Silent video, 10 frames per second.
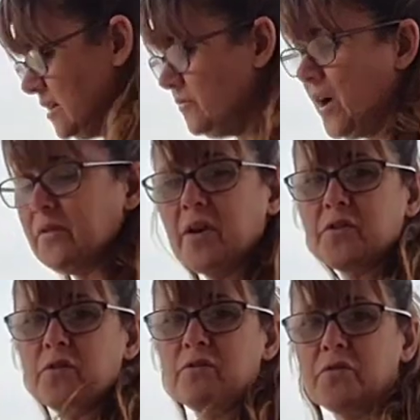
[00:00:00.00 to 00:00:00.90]

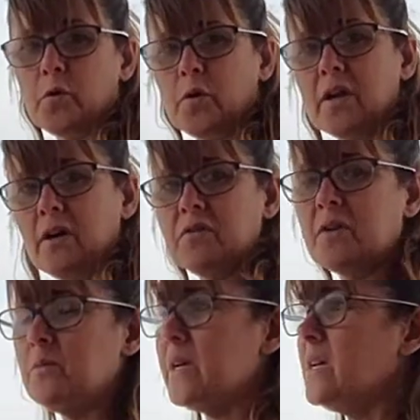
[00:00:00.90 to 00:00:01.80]
540 of
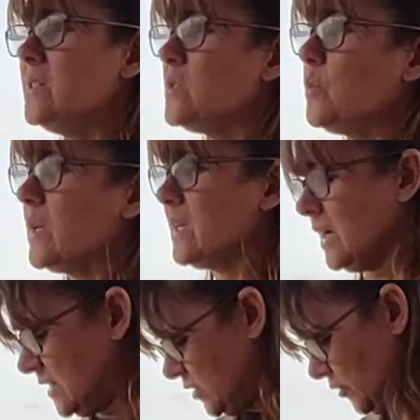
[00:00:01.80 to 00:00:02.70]
them is what I'd
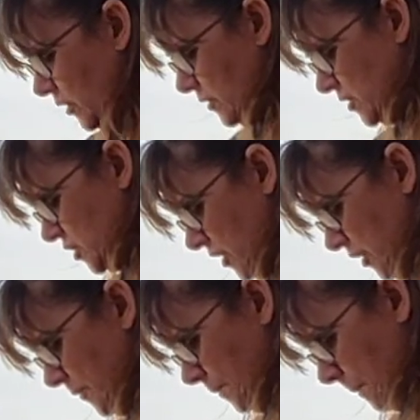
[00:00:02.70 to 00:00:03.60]
like to grow this year.